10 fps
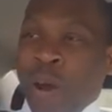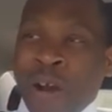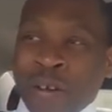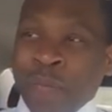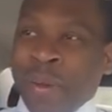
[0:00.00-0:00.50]

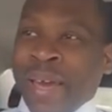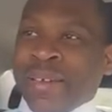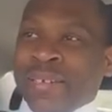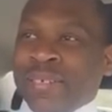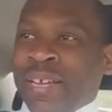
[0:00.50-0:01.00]
Martin
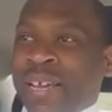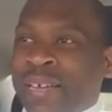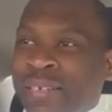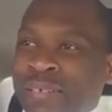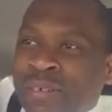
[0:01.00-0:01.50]
back in the
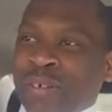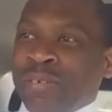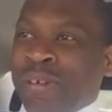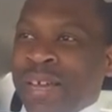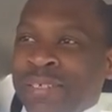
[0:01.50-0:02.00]
day. You
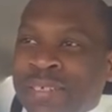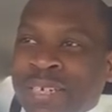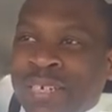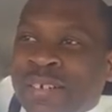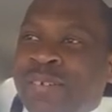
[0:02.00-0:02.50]
know, you had
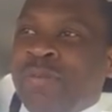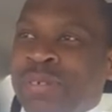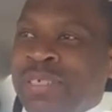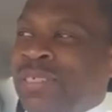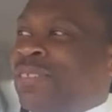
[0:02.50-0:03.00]
Gina who
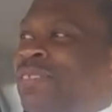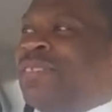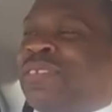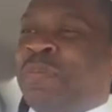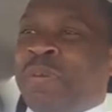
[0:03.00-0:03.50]
was
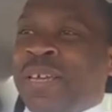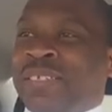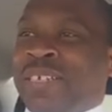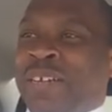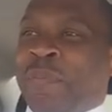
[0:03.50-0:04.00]

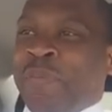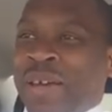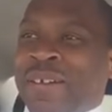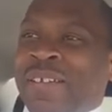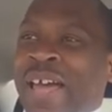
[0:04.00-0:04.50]
depicted in a
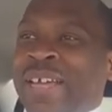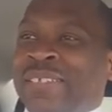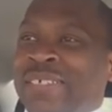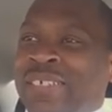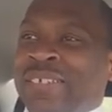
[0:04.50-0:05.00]
better
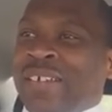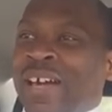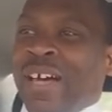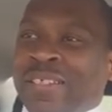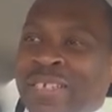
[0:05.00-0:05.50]
light than
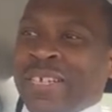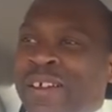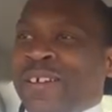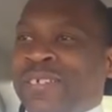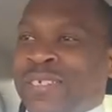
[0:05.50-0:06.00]
the other
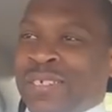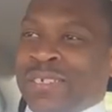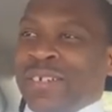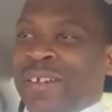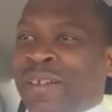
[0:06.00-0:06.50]

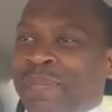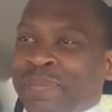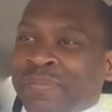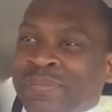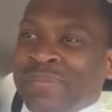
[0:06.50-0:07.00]
character,
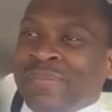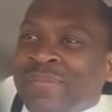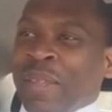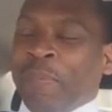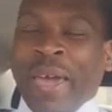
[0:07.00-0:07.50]

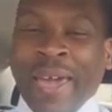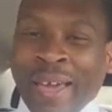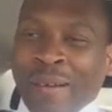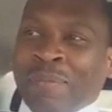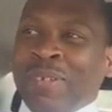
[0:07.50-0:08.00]
um,
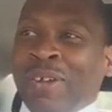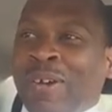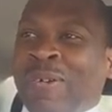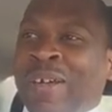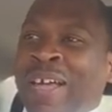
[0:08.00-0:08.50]
Pam, you
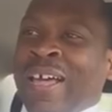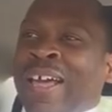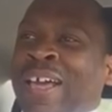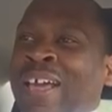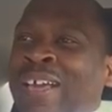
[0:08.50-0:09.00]
know.
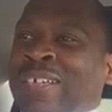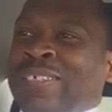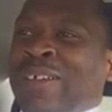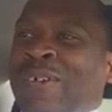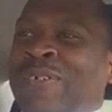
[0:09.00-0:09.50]

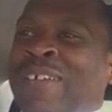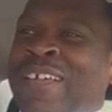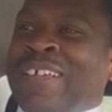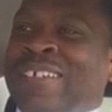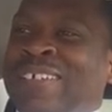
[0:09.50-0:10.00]
So,
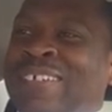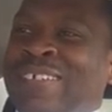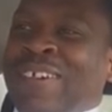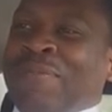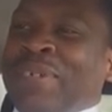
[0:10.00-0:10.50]

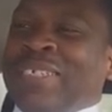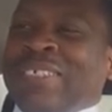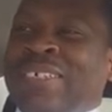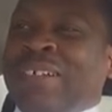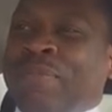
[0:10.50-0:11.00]
you know, we
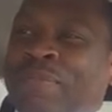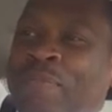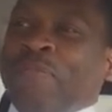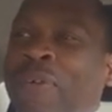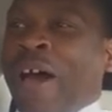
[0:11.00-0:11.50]
just see the
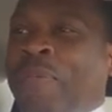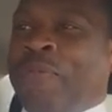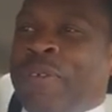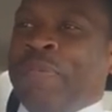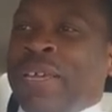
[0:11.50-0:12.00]

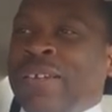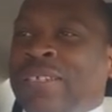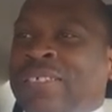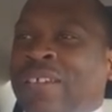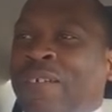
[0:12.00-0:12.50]
problem
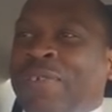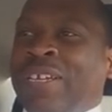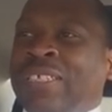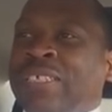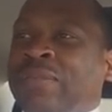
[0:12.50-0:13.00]
repeating itself.
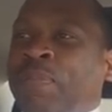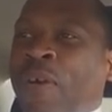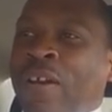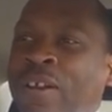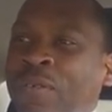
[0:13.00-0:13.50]
And this is
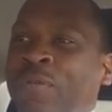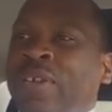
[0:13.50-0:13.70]
part of the